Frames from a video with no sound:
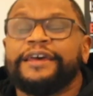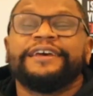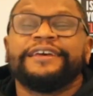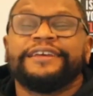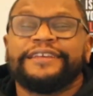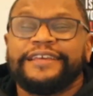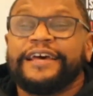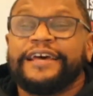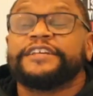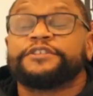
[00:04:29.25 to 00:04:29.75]

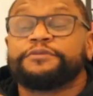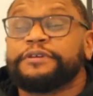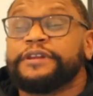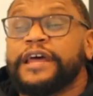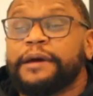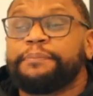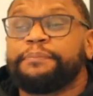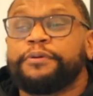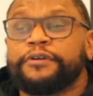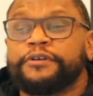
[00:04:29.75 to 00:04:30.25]
Yes, when
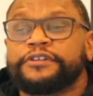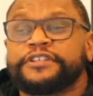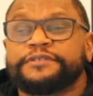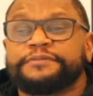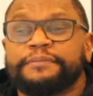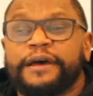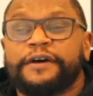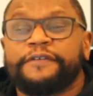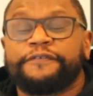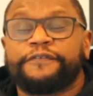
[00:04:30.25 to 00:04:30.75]
I purchased
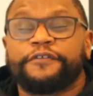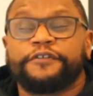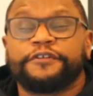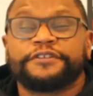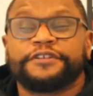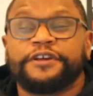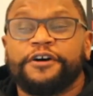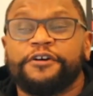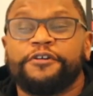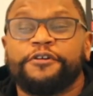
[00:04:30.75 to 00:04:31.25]
my
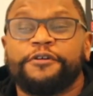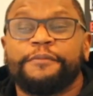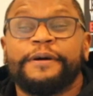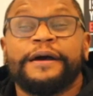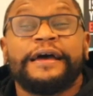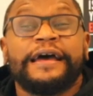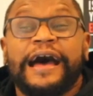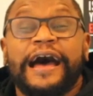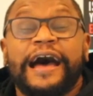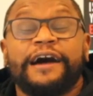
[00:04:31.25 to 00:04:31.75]
first home,
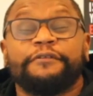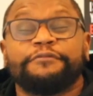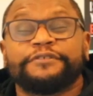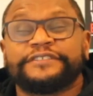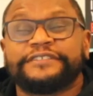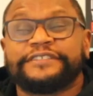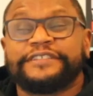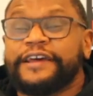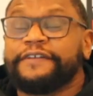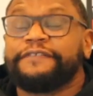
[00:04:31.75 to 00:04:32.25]
I was
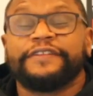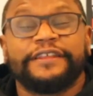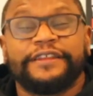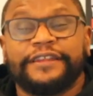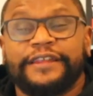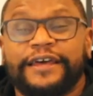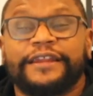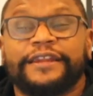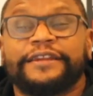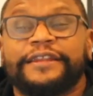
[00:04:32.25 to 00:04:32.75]
definitely
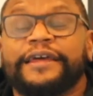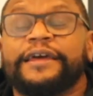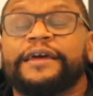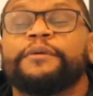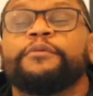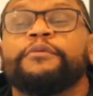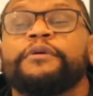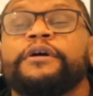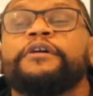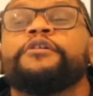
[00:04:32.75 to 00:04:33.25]
not a
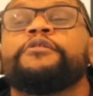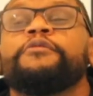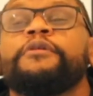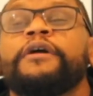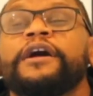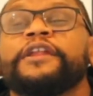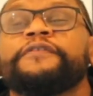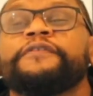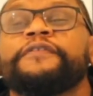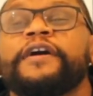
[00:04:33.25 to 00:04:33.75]
damn
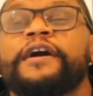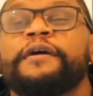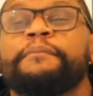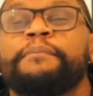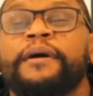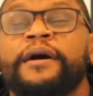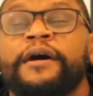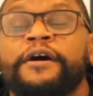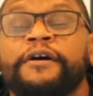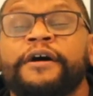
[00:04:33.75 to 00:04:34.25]
well-qualified buyer.